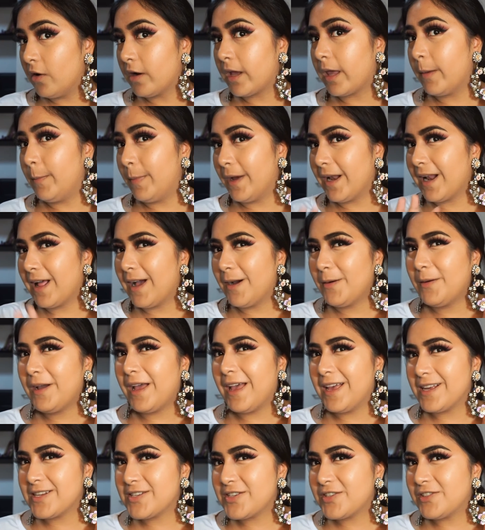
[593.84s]
Okay, but how
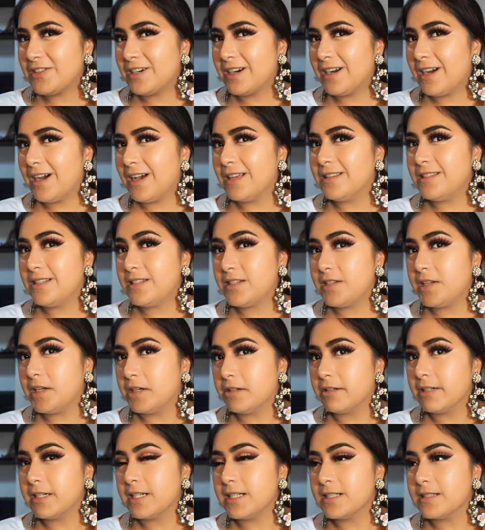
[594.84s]
extra are these
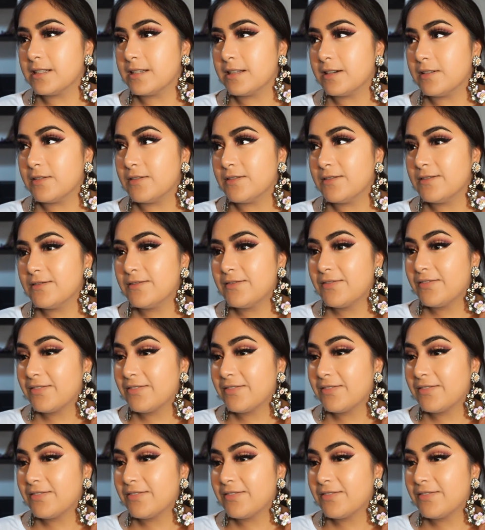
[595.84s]
earrings though?